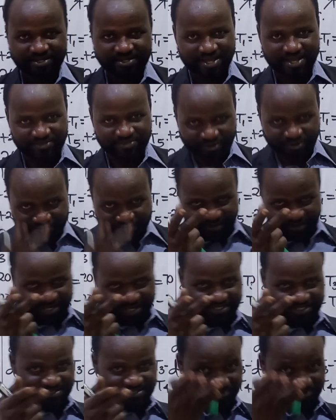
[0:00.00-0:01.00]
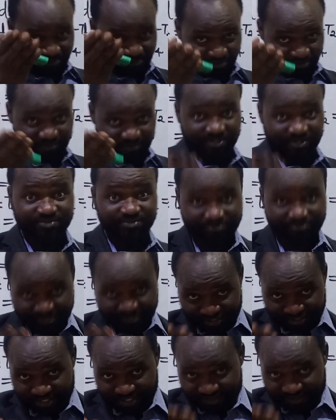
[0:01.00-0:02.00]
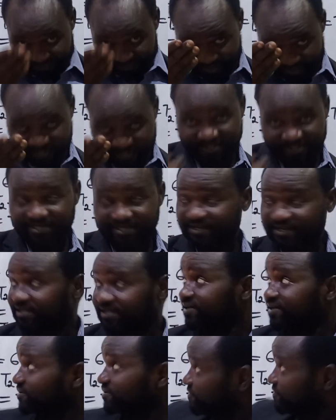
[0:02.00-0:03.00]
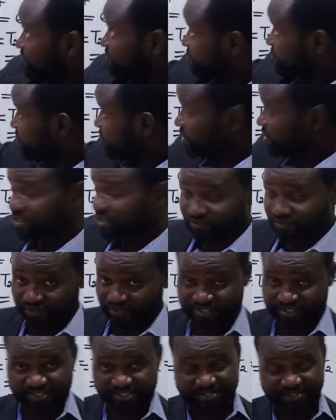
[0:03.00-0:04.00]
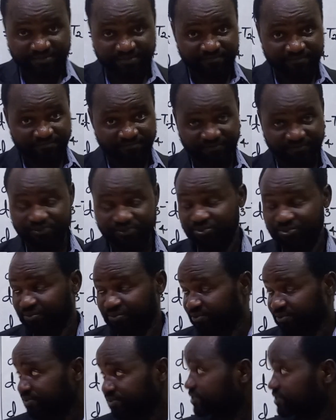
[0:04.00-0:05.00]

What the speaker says: and don't forget to subscribe to TJ's Maths Clinic for more interesting video.